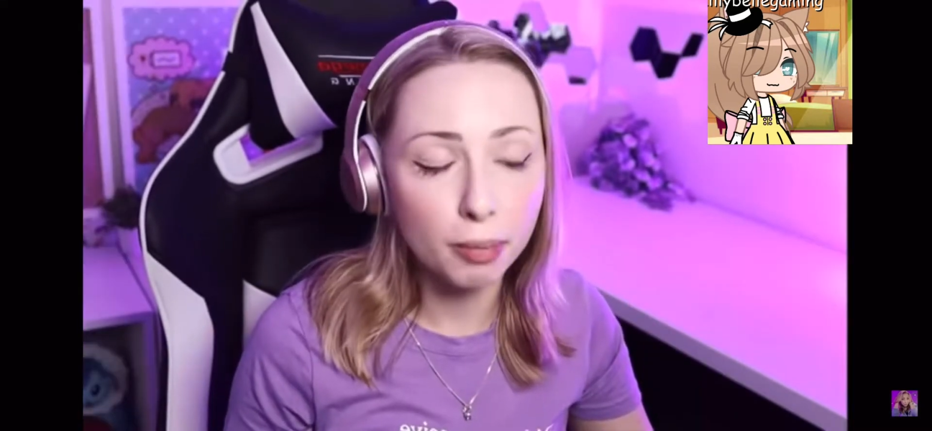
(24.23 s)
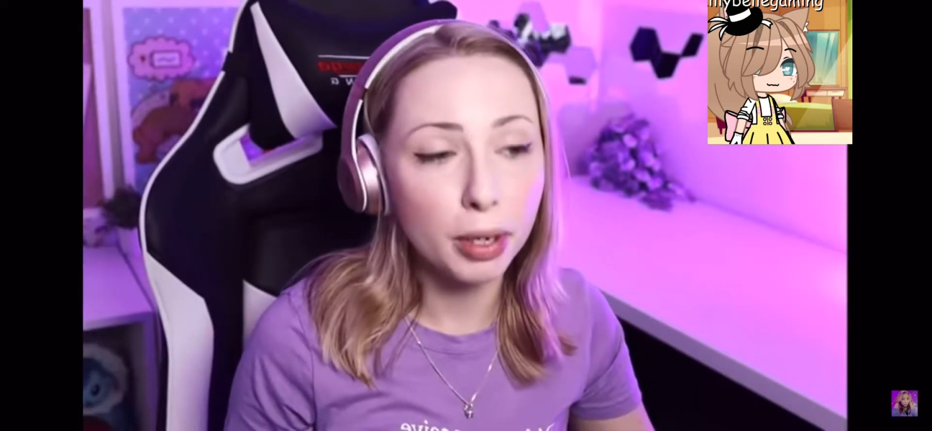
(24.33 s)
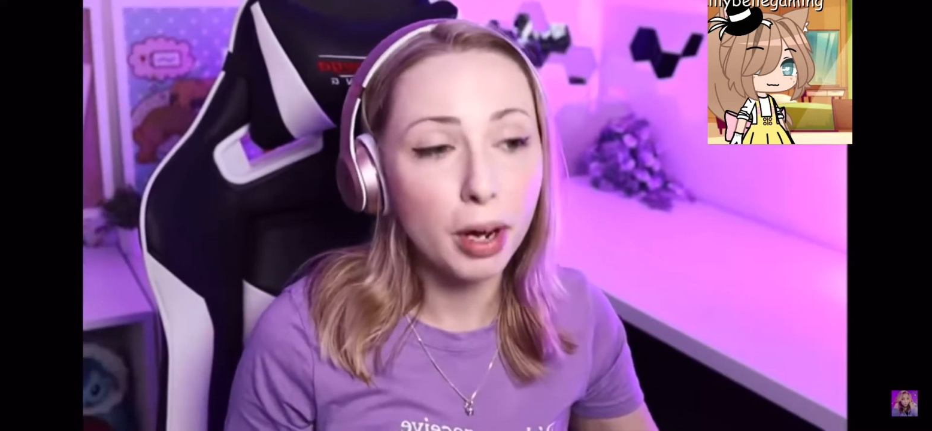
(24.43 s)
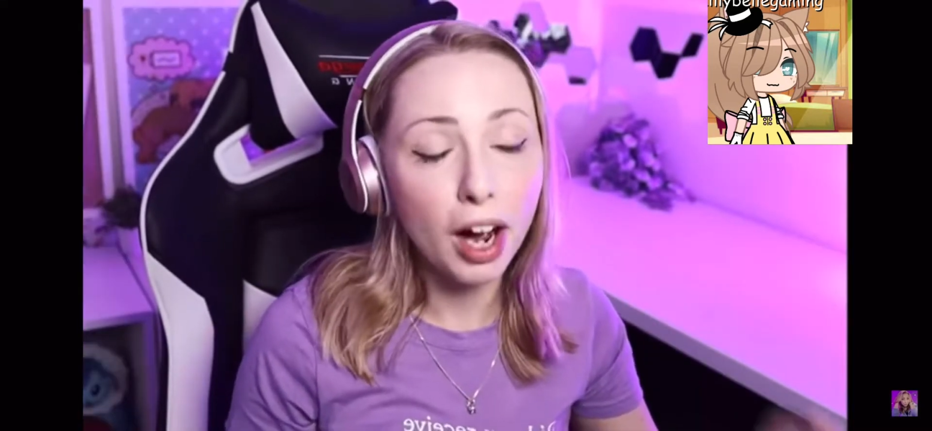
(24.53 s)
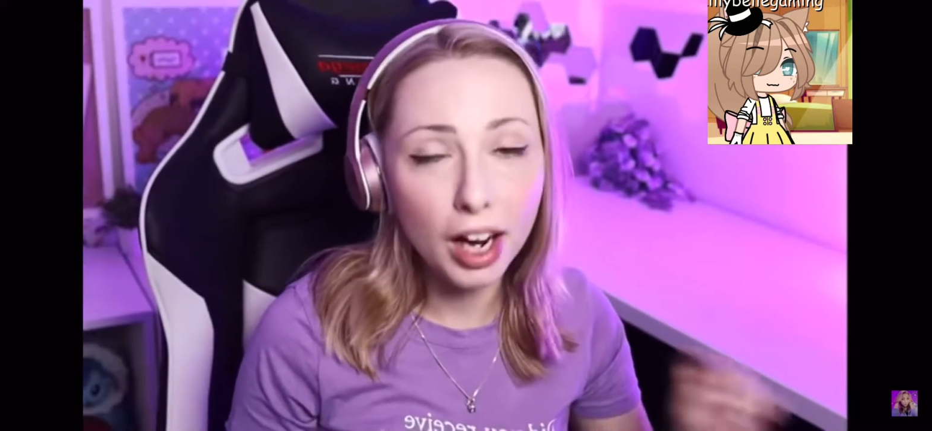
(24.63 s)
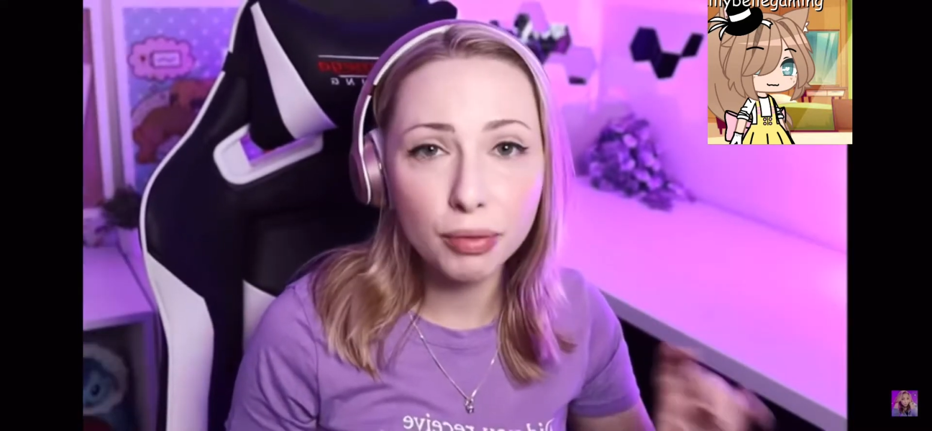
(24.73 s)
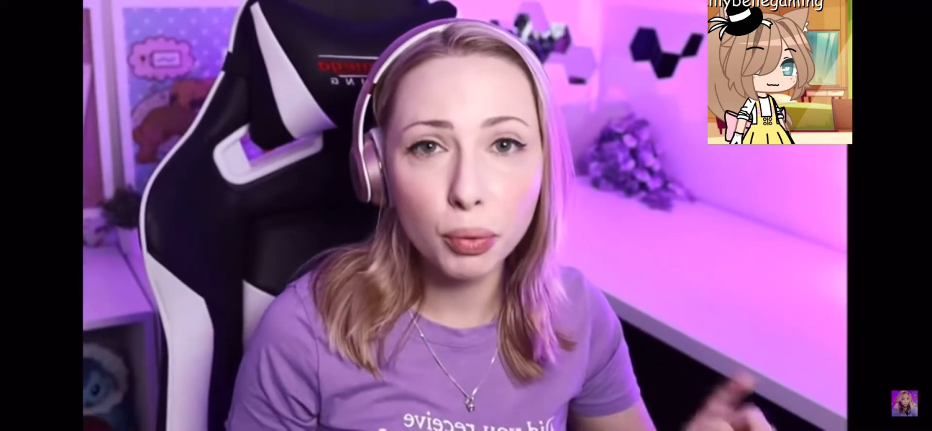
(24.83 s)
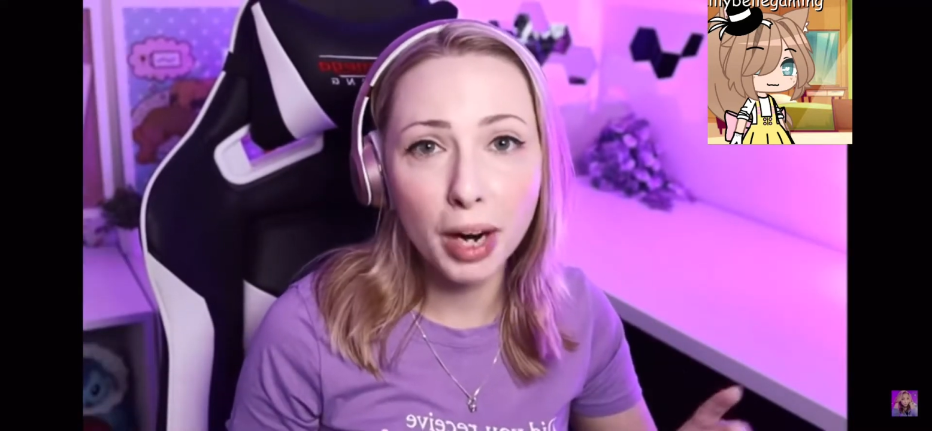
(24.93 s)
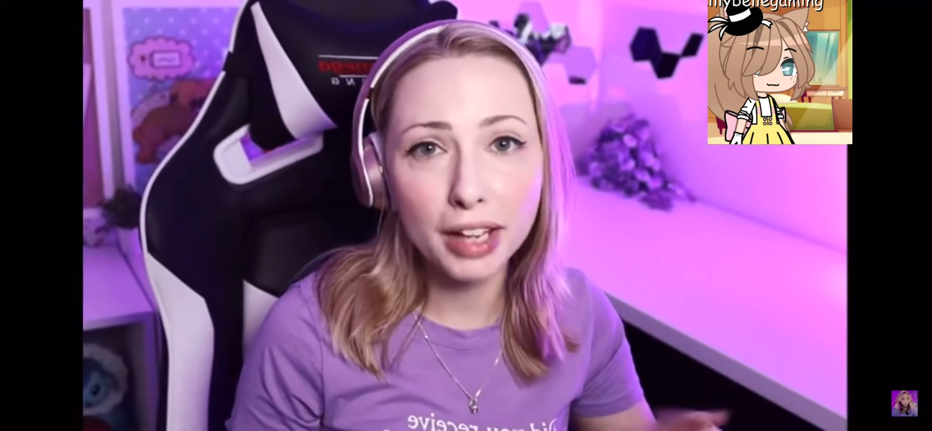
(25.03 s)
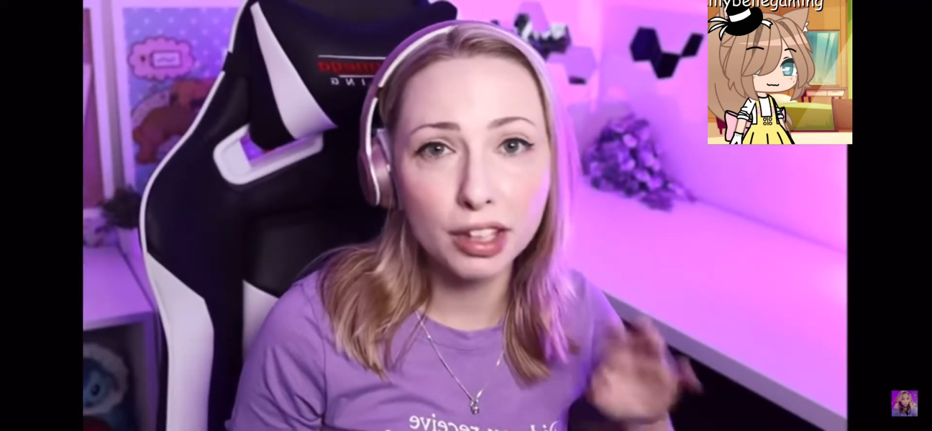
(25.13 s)
but either
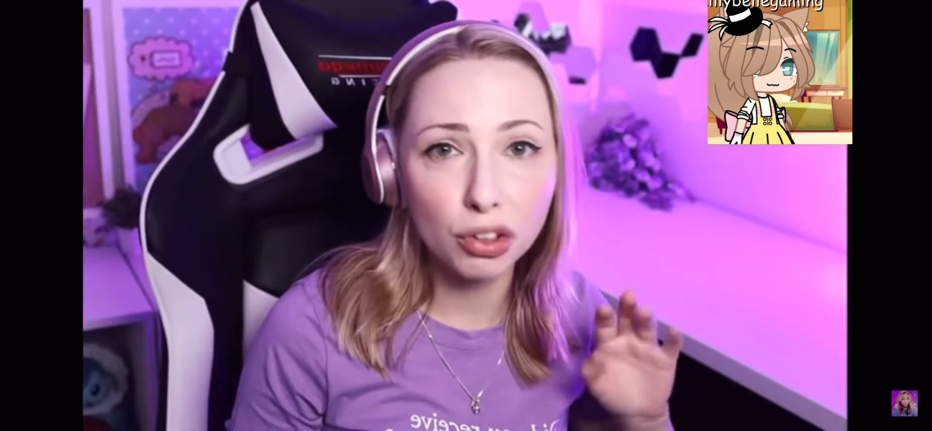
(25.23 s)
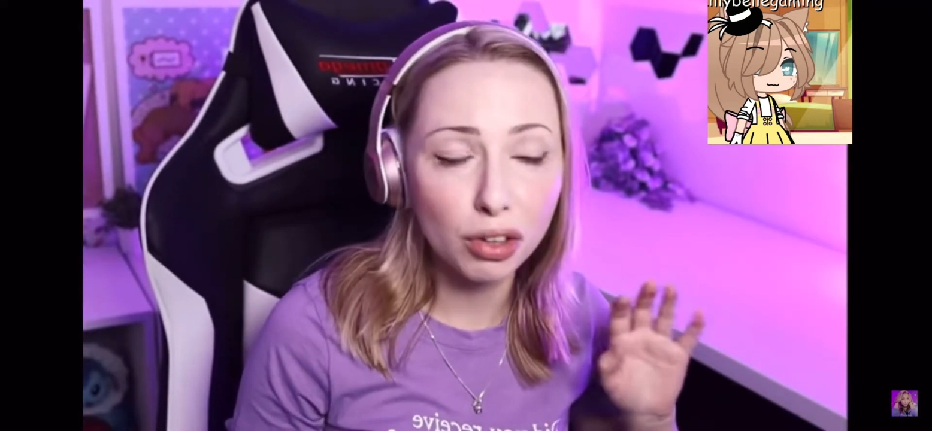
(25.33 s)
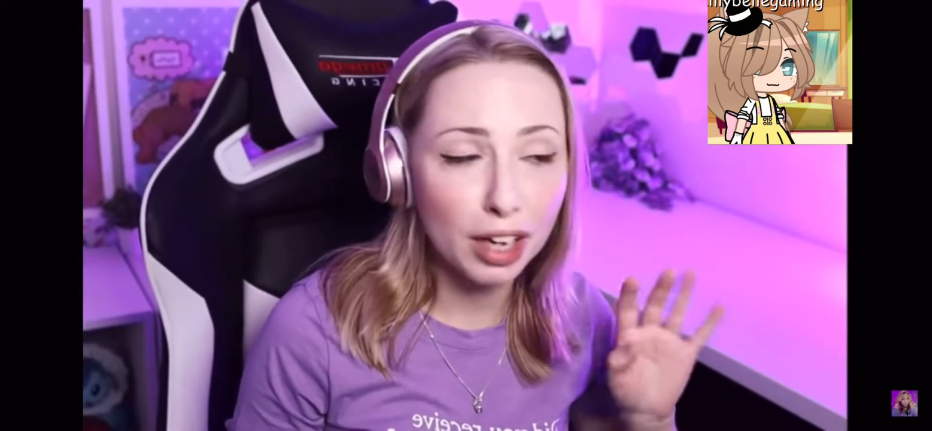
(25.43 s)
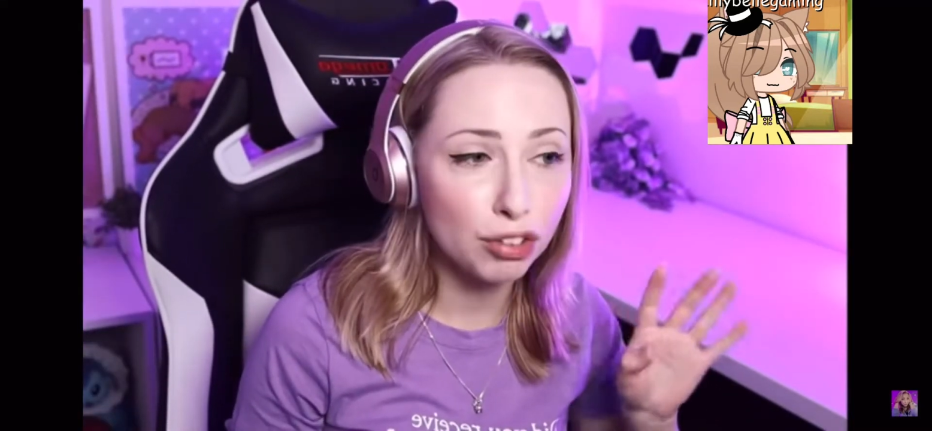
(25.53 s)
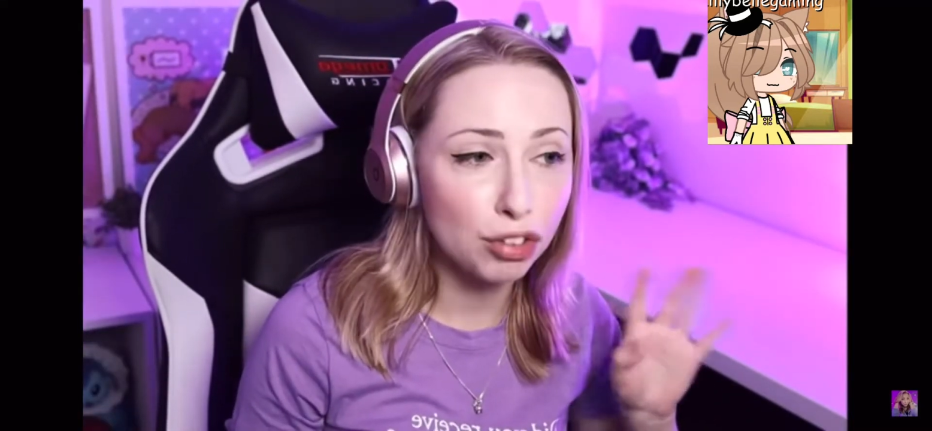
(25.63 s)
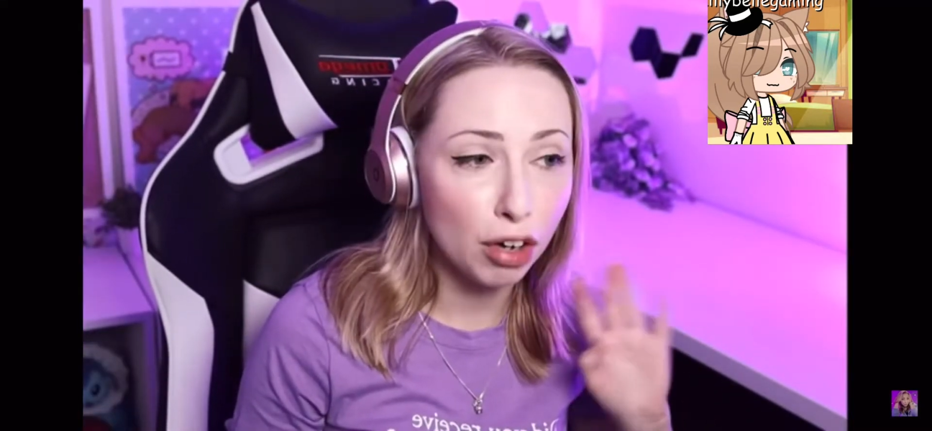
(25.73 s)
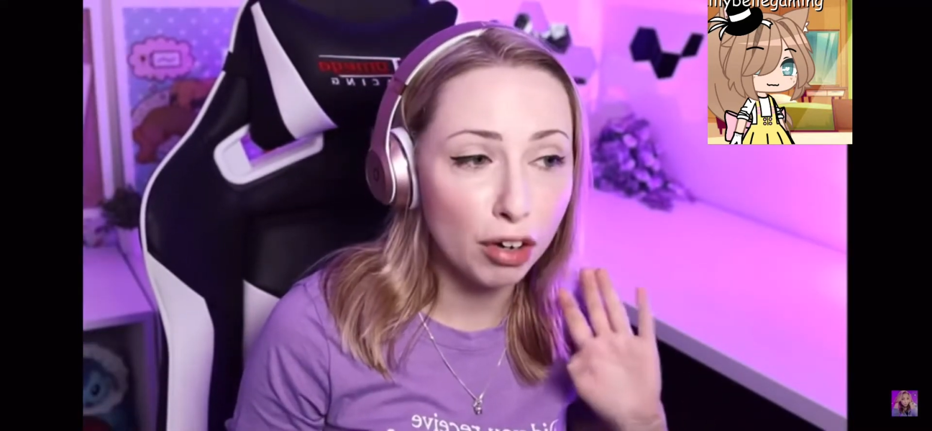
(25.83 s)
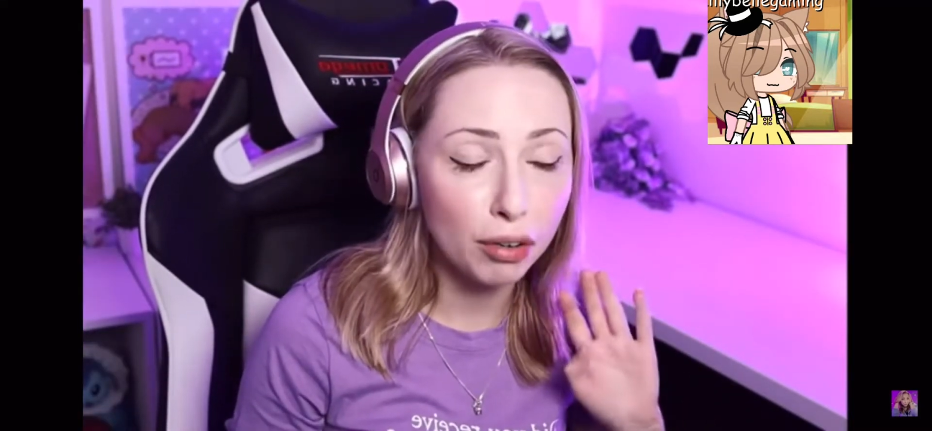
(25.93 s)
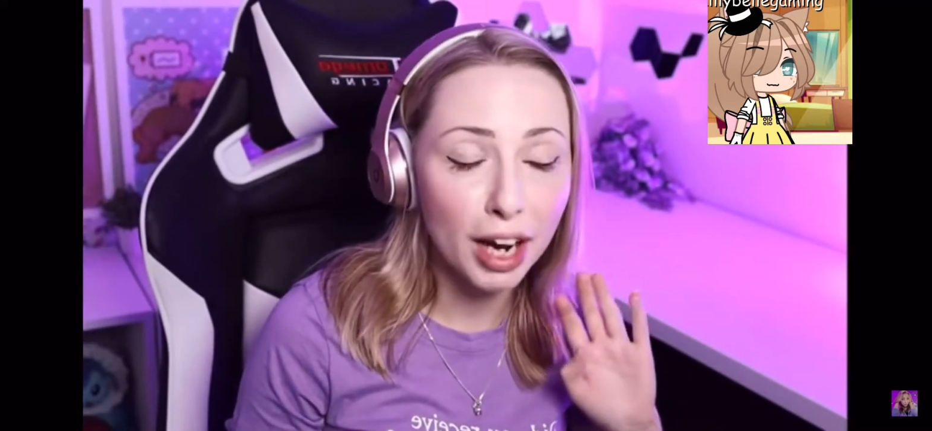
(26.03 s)
way, they're not allowed to show